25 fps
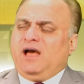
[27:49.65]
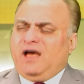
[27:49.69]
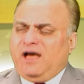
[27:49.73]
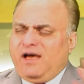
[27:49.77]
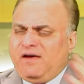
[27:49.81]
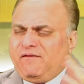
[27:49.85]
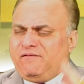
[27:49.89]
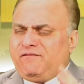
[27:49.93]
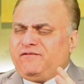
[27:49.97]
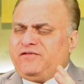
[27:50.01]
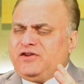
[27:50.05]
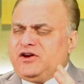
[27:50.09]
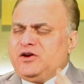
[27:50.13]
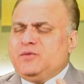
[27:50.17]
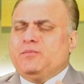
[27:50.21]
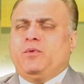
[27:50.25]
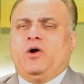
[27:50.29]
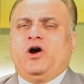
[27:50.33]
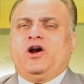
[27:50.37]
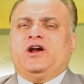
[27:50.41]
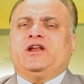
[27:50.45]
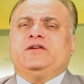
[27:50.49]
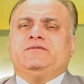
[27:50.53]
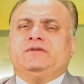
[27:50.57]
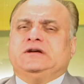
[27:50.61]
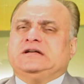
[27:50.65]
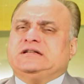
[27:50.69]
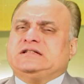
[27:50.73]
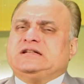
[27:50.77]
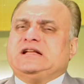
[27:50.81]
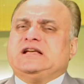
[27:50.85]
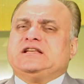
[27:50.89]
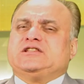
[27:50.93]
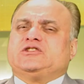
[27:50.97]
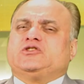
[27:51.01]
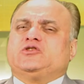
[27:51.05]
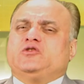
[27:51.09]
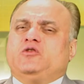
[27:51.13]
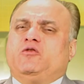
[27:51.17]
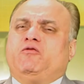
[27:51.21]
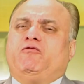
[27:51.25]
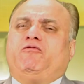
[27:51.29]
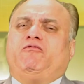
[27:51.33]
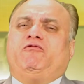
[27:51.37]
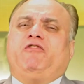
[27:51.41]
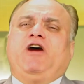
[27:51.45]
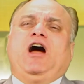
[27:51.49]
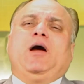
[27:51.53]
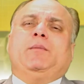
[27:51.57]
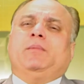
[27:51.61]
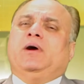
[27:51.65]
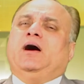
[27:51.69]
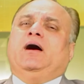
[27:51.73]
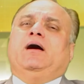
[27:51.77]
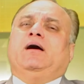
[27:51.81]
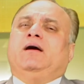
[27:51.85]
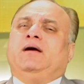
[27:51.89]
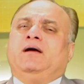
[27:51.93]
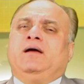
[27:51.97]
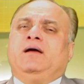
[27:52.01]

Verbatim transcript: Everybody will test your fiber.